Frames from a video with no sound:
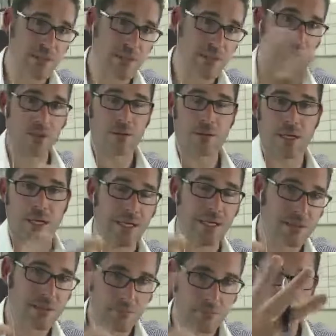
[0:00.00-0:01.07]
there. I like
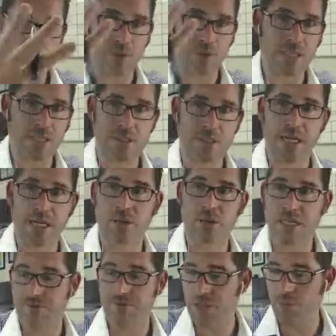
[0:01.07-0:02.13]
you know I just mm. I don't like
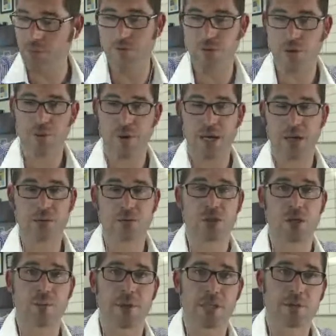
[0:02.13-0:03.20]
everything moving around so
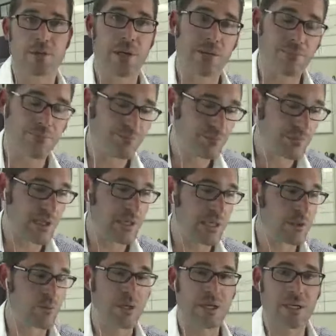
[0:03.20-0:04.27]
much, but. It is
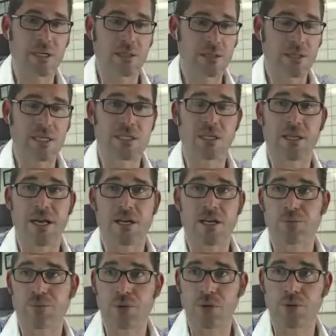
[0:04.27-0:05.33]
what it is. It's a lighter
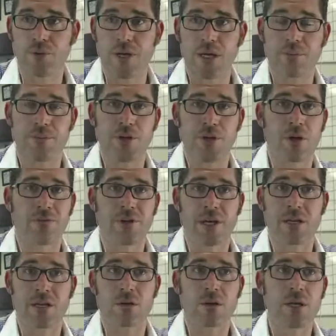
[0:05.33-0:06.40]
program. You don't have to
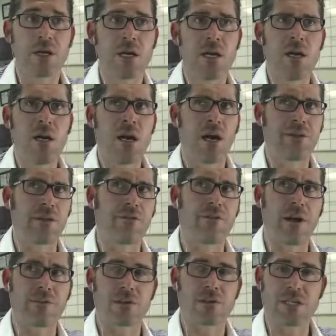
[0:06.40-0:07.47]
enter I think
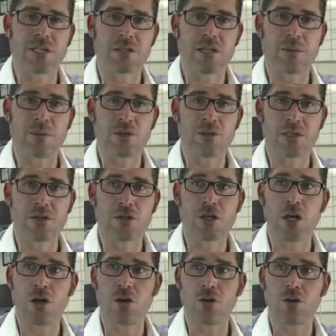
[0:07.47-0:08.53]
five or six numbers as your
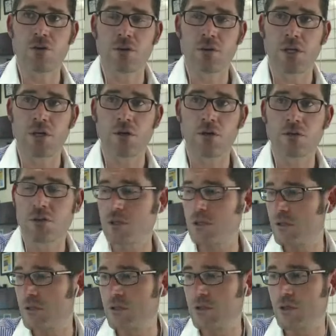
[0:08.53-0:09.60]
code, you know, to,
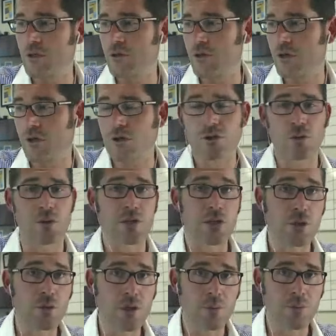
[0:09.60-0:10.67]
to do the call. It's only
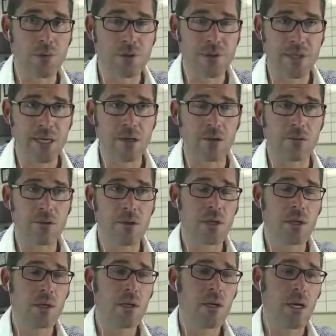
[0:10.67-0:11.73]
two numbers now.
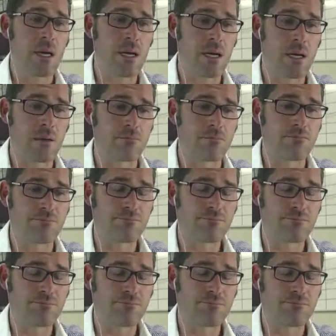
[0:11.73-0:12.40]
Um,